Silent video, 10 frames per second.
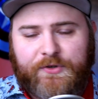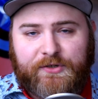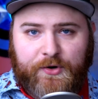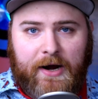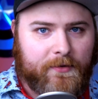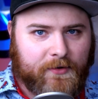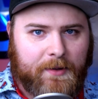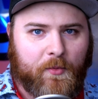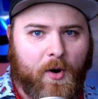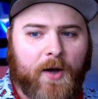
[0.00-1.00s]
which is great, don't
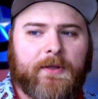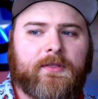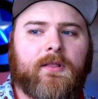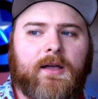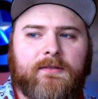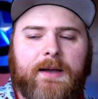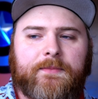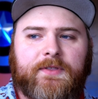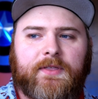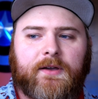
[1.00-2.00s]
get me wrong, but a lot of
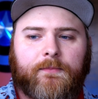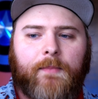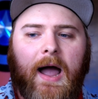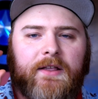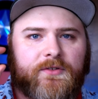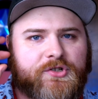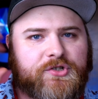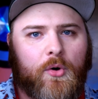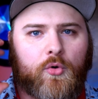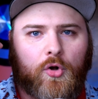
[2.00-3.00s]
times their minds are
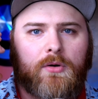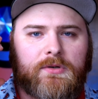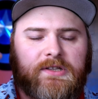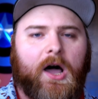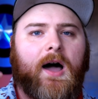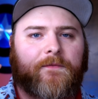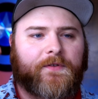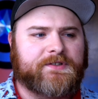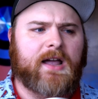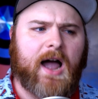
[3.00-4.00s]
so closed off.
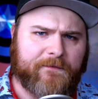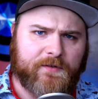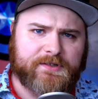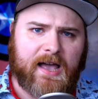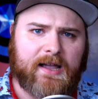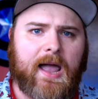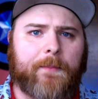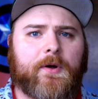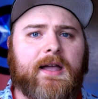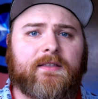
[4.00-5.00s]
They say, I've used that
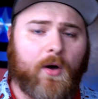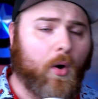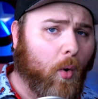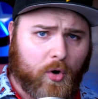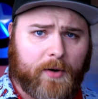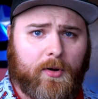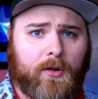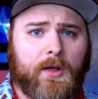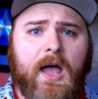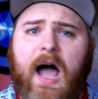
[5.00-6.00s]
camera, it's
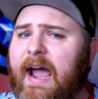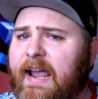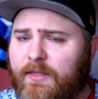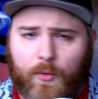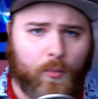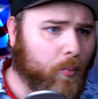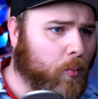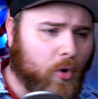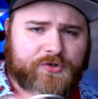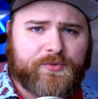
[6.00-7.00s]
horrible. I get the
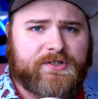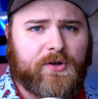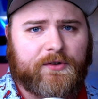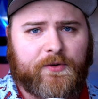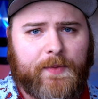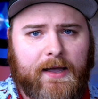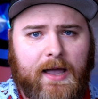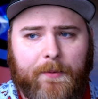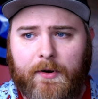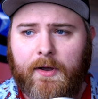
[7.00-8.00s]
worst results from that
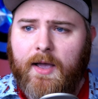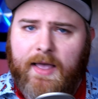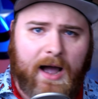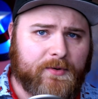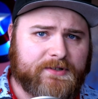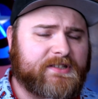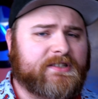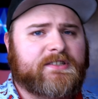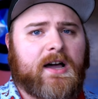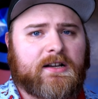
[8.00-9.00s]
camera. That one
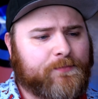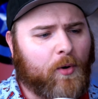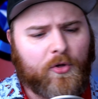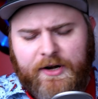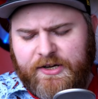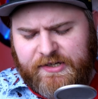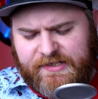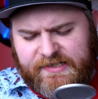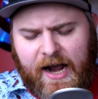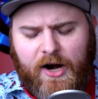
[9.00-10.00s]
sucks. Polaroid is
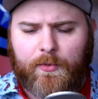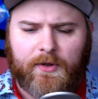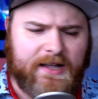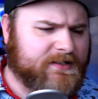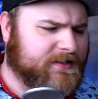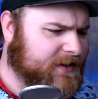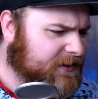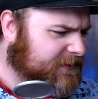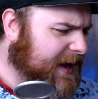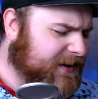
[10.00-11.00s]
just terrible. Inst
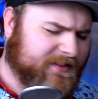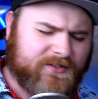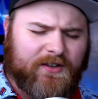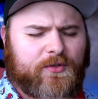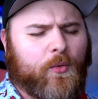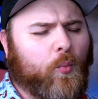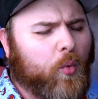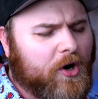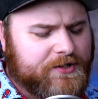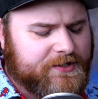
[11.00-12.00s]
Instax is just the
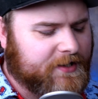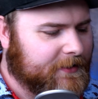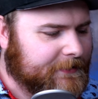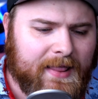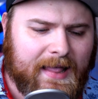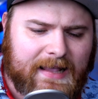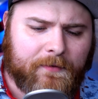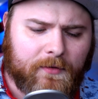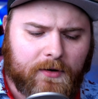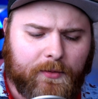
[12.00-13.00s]
worst. And they
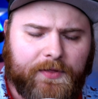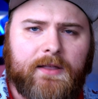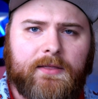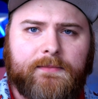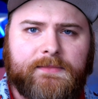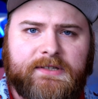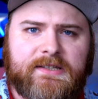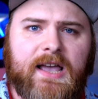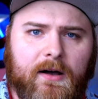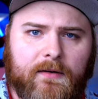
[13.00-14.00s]
never look within
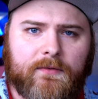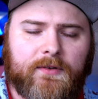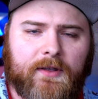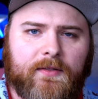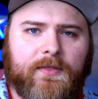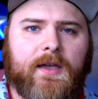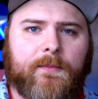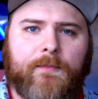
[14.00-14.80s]
themselves and think,